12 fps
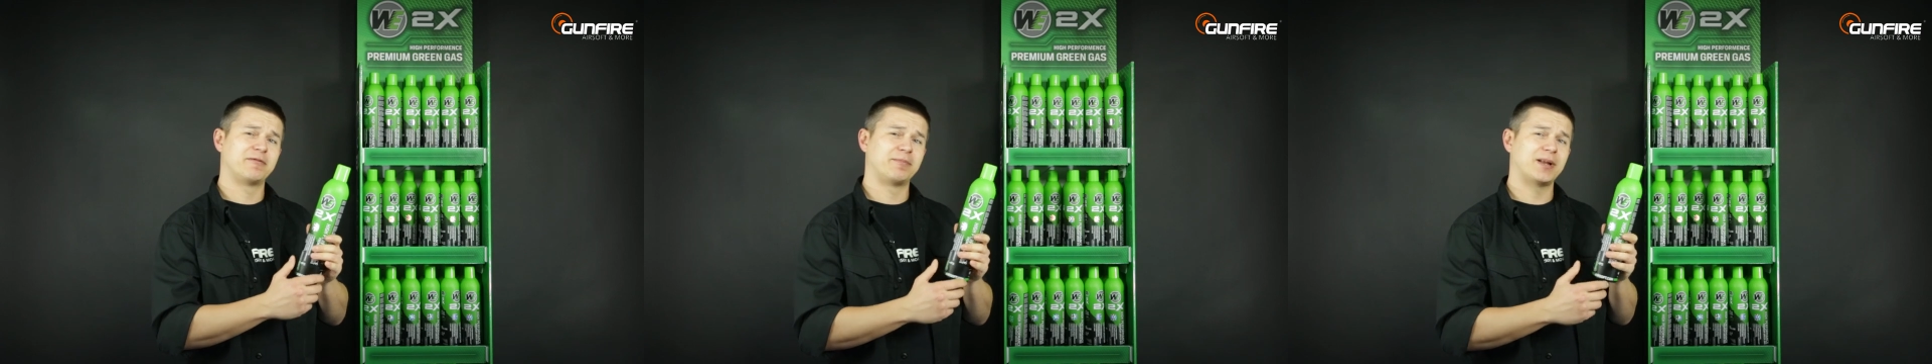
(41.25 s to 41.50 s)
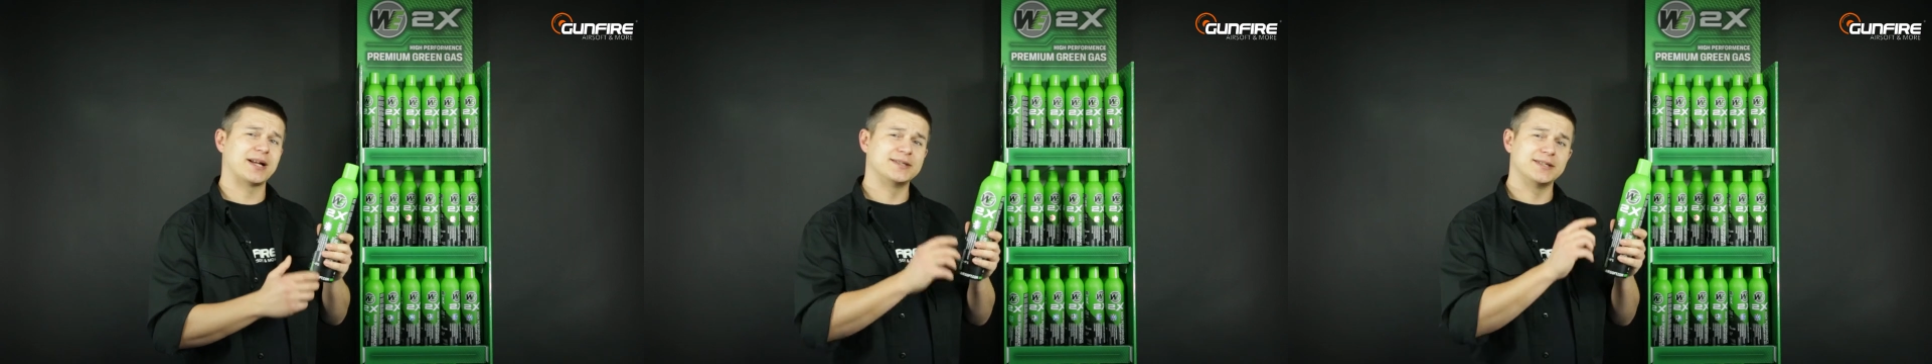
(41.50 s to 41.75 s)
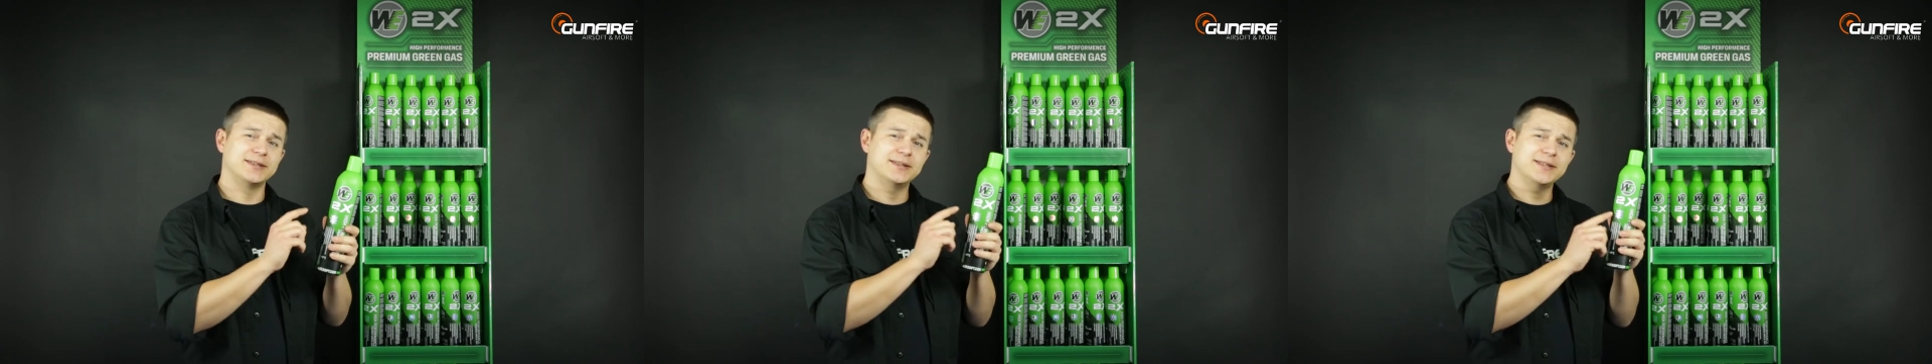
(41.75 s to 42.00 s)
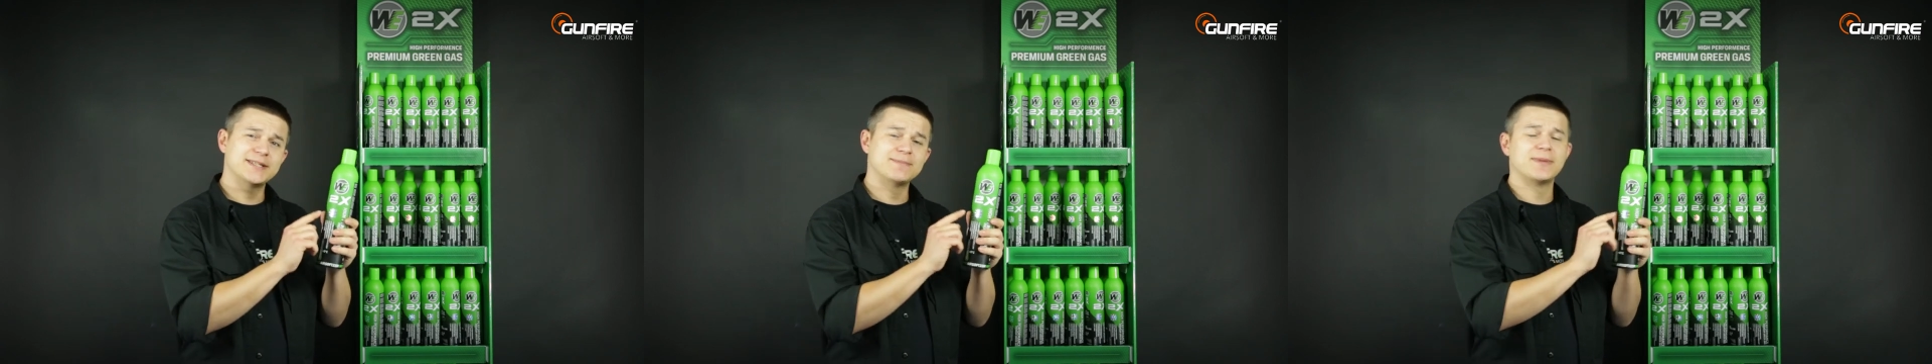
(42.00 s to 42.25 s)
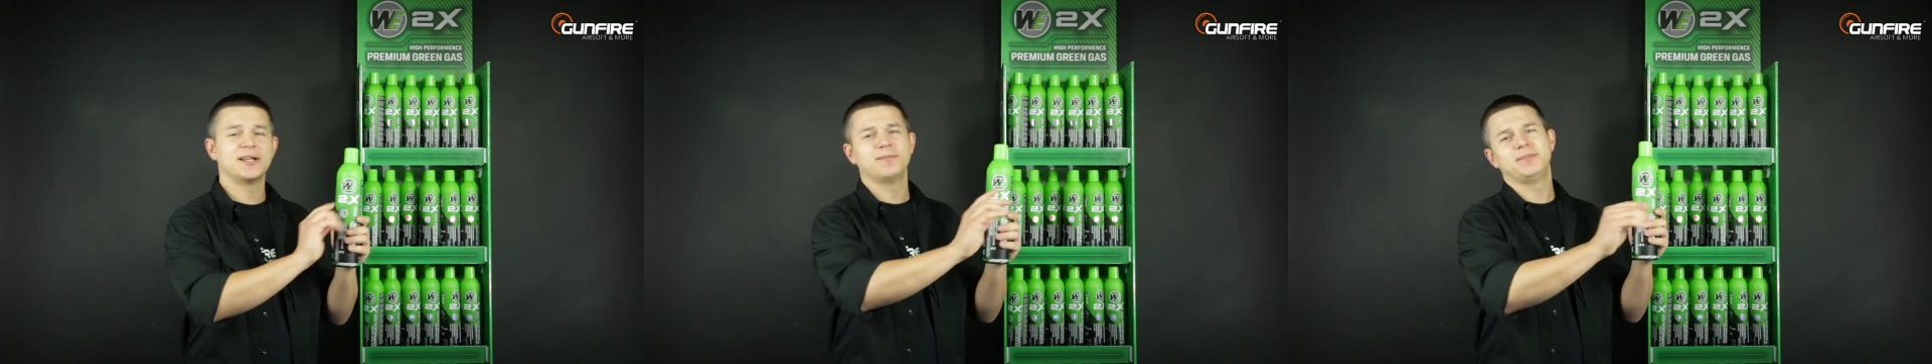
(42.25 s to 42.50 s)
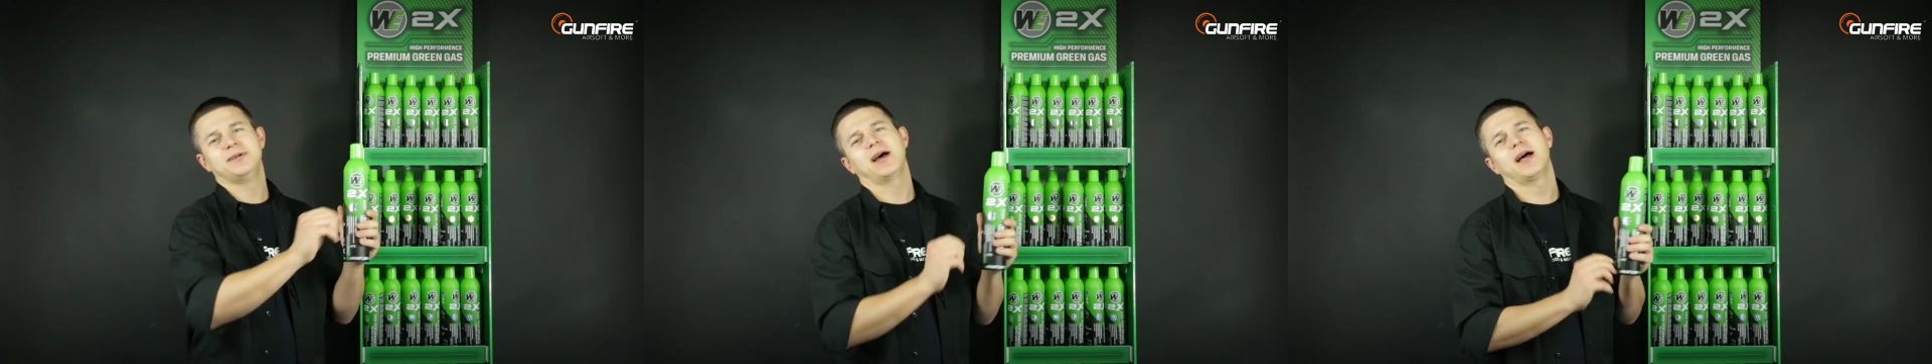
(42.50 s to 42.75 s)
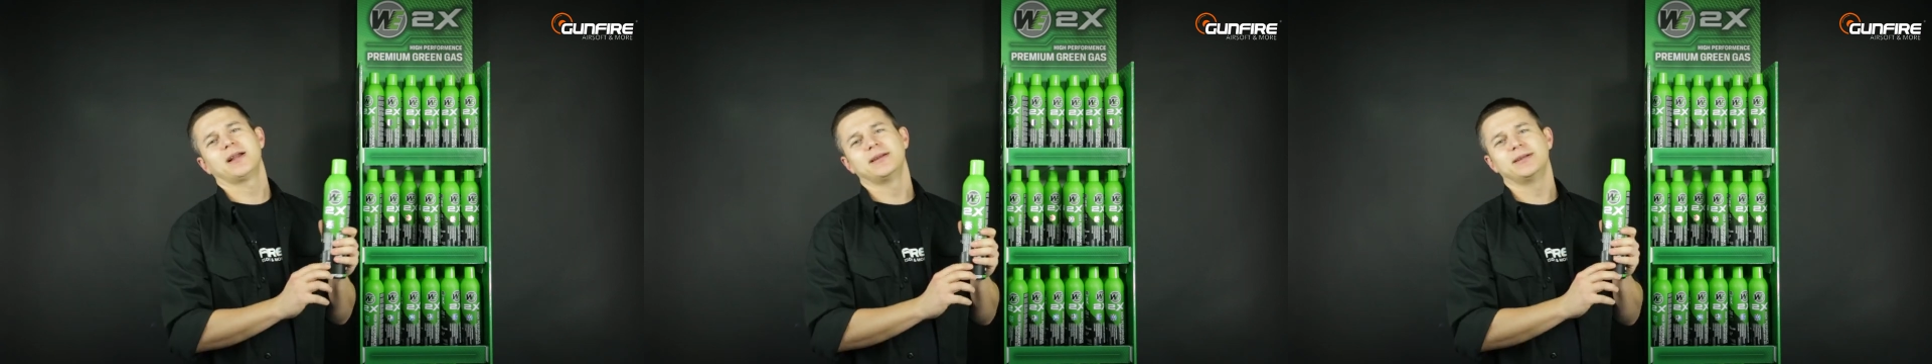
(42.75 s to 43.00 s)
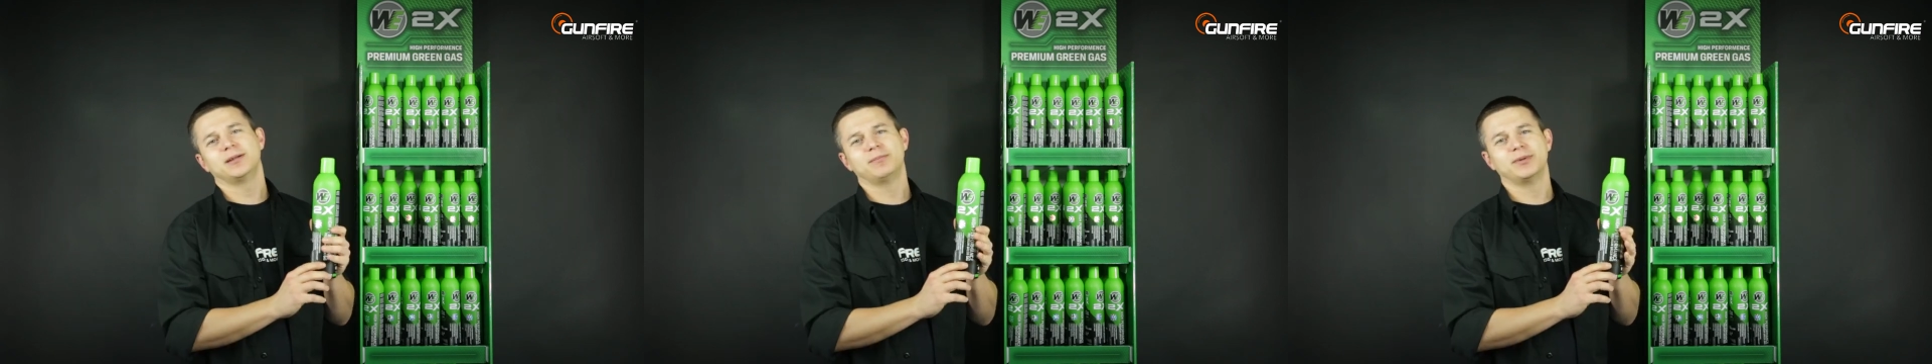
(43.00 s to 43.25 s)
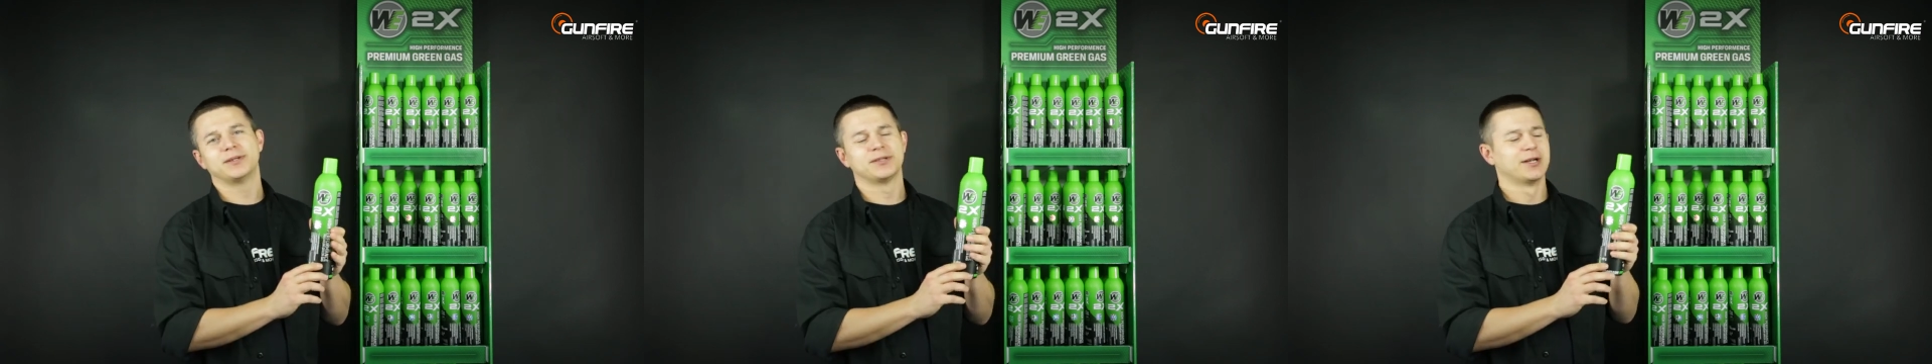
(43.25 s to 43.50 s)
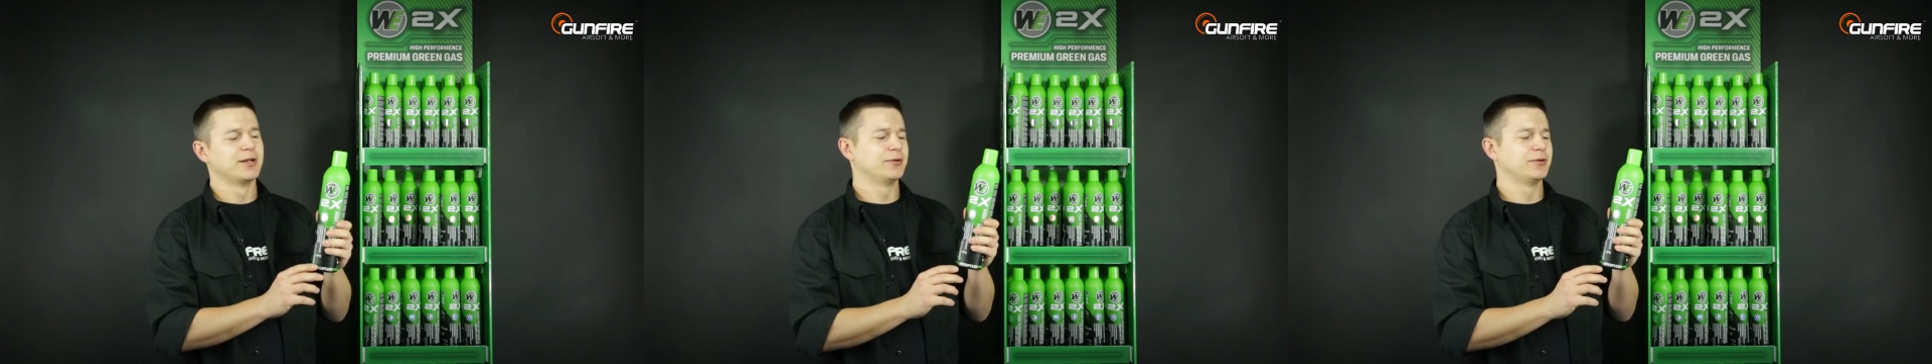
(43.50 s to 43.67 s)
of plastic, this may be a little bit